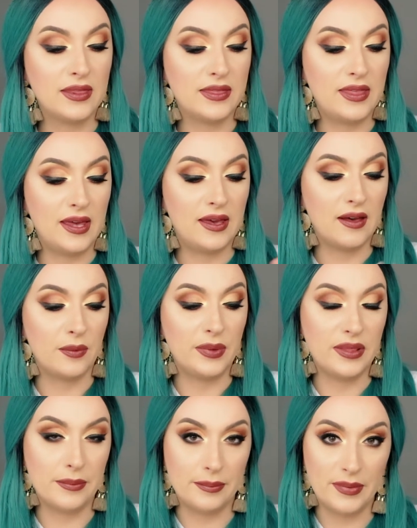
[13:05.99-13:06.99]
They come
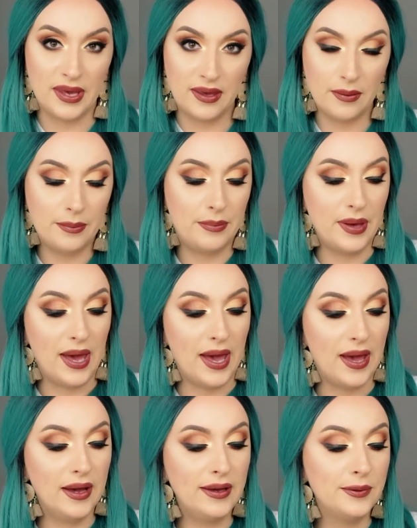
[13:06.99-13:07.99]
in the makeup
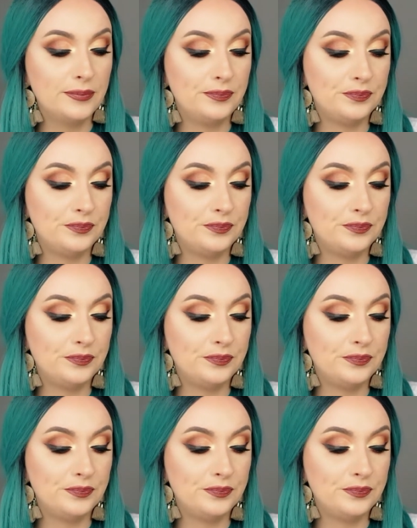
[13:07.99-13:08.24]
bag,